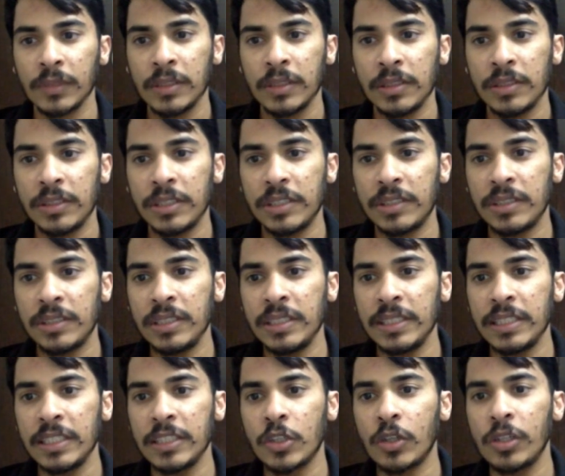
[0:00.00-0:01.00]
60
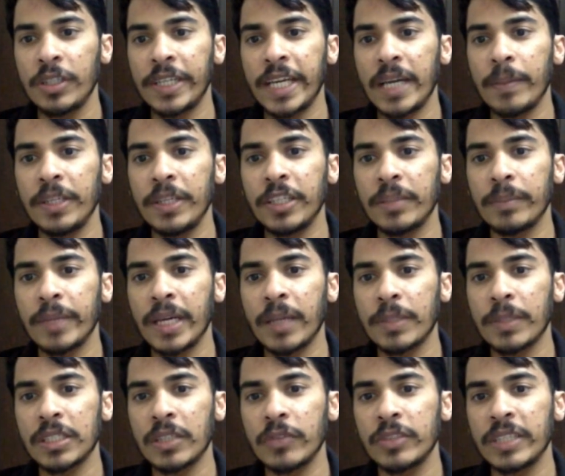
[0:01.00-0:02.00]
years old diabetic man
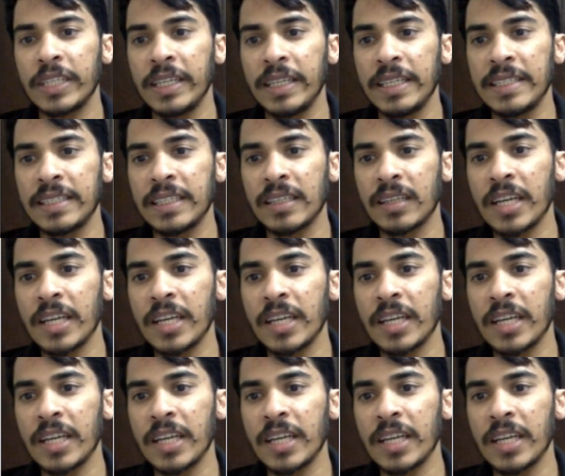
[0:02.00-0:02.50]
present with increasing